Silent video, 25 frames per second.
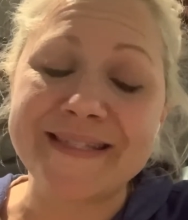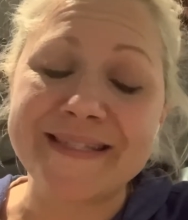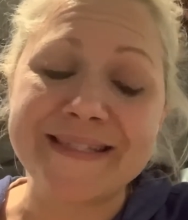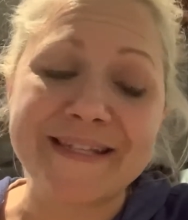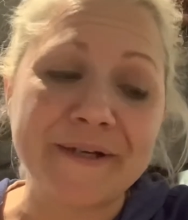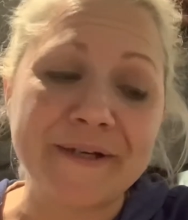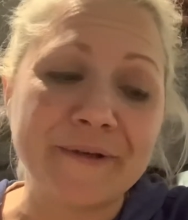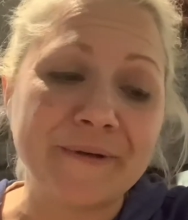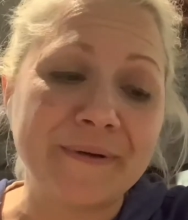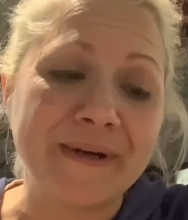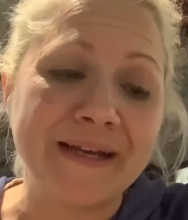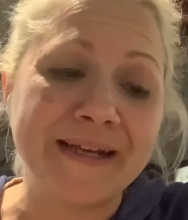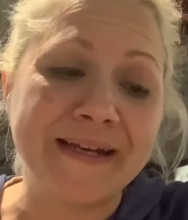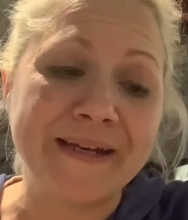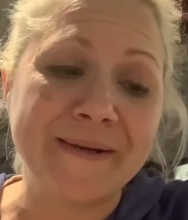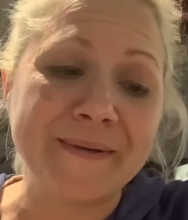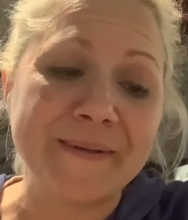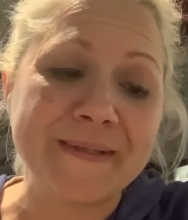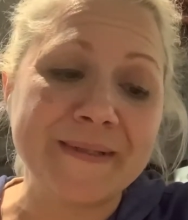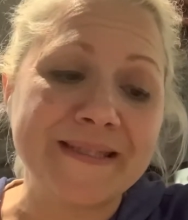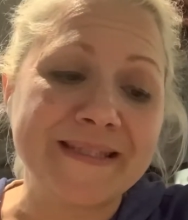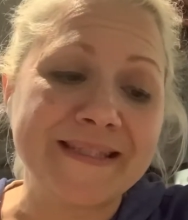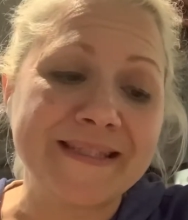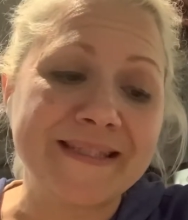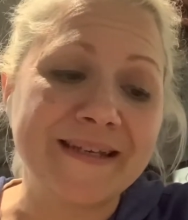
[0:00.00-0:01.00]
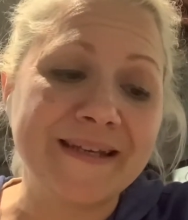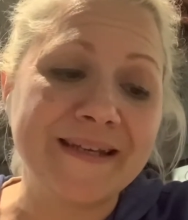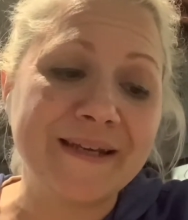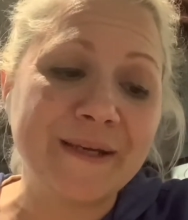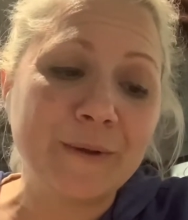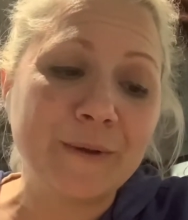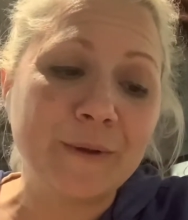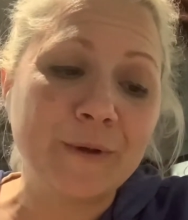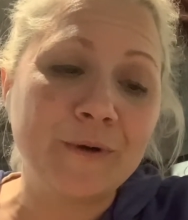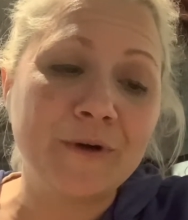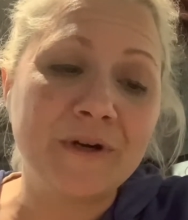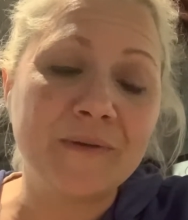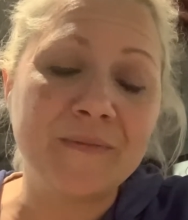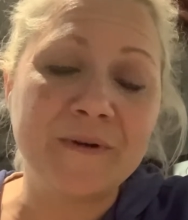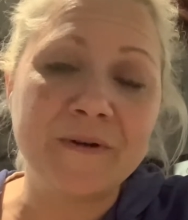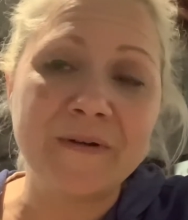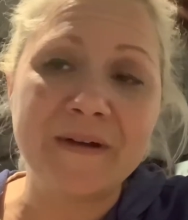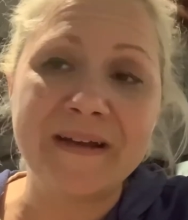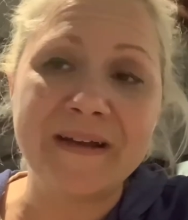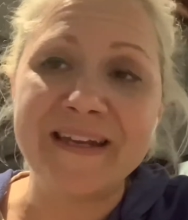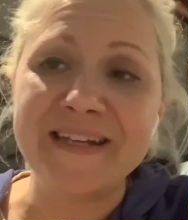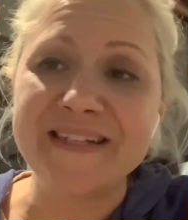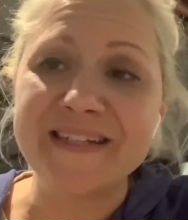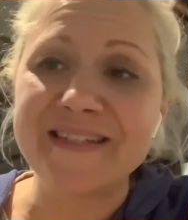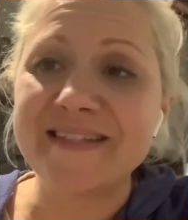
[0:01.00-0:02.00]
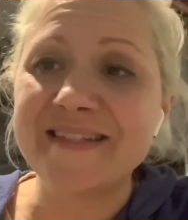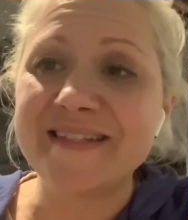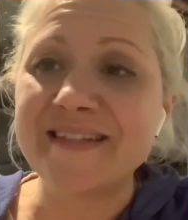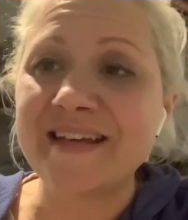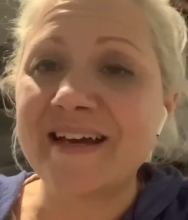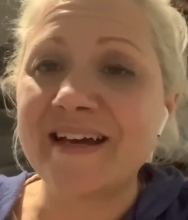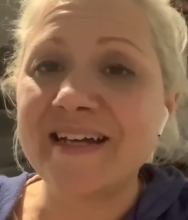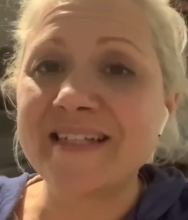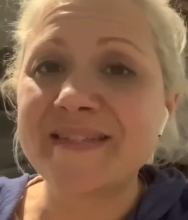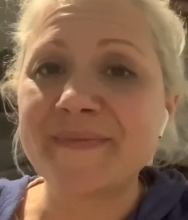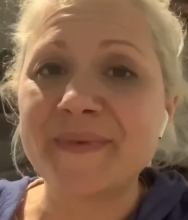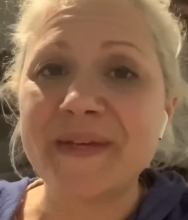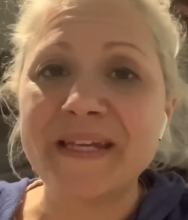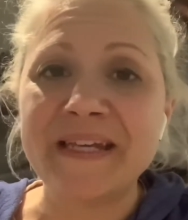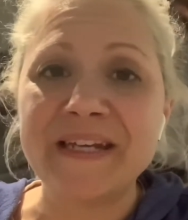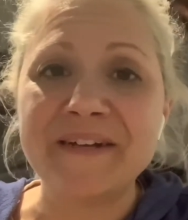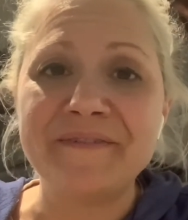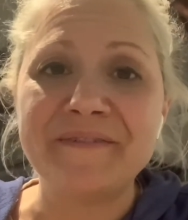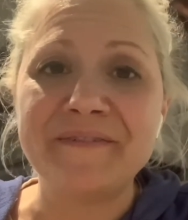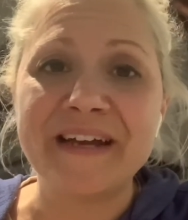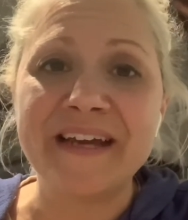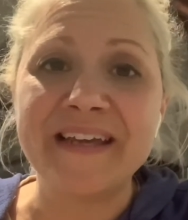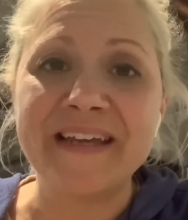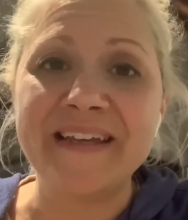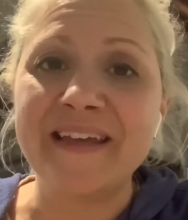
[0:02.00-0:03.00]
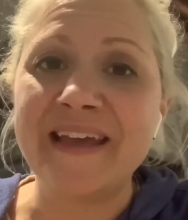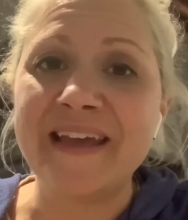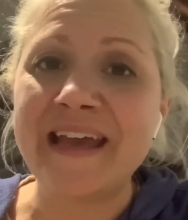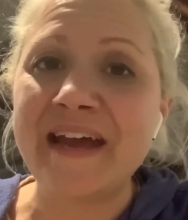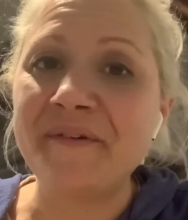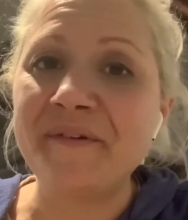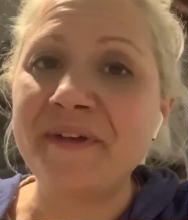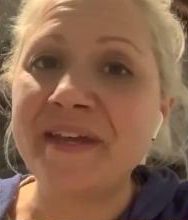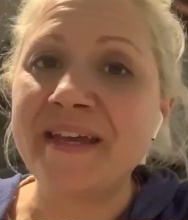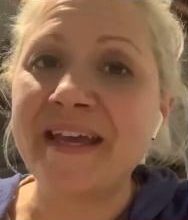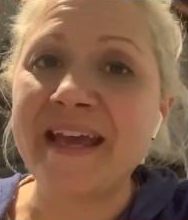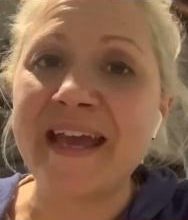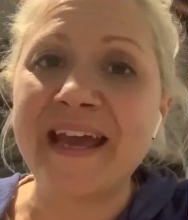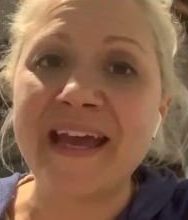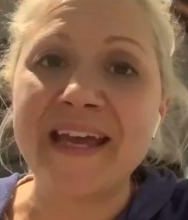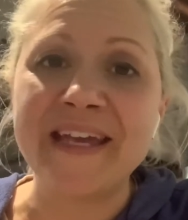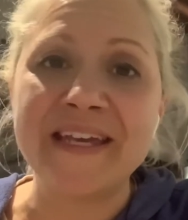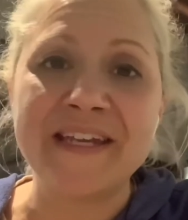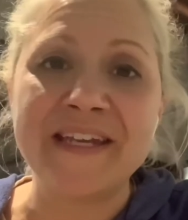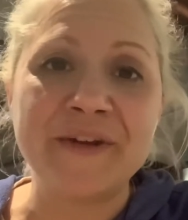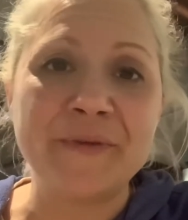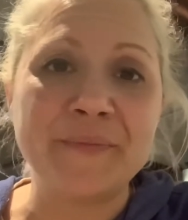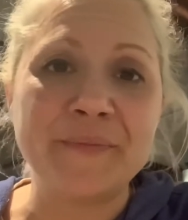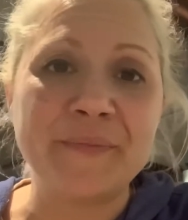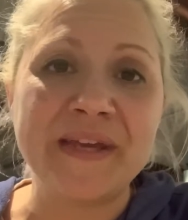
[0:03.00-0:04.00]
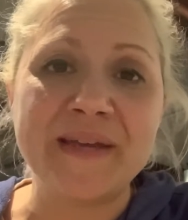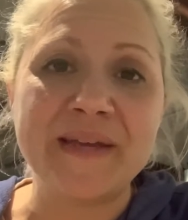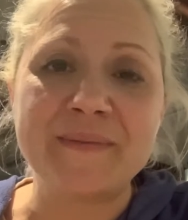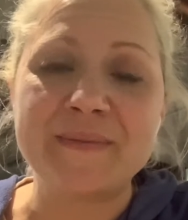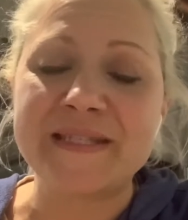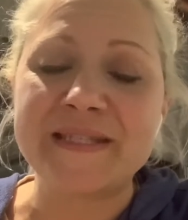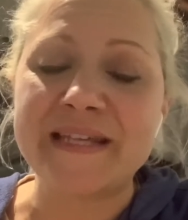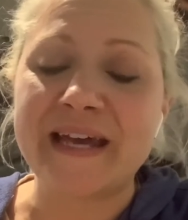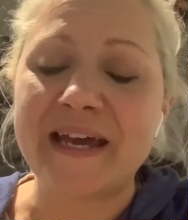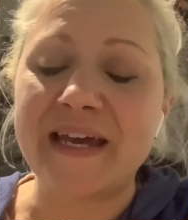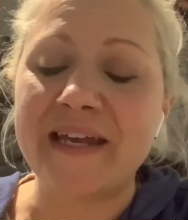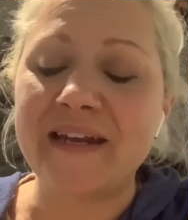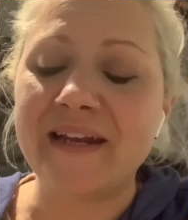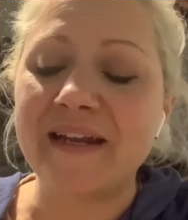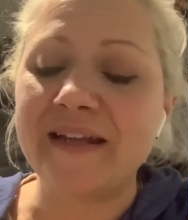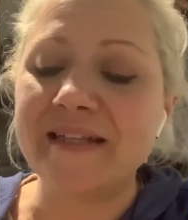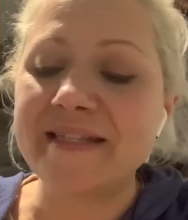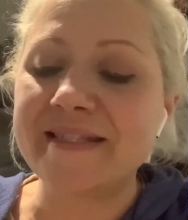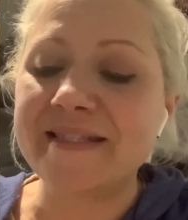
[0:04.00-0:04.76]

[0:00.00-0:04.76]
So I know it's horrible and it sucks, but you know what? You get what you get, you don't be upset.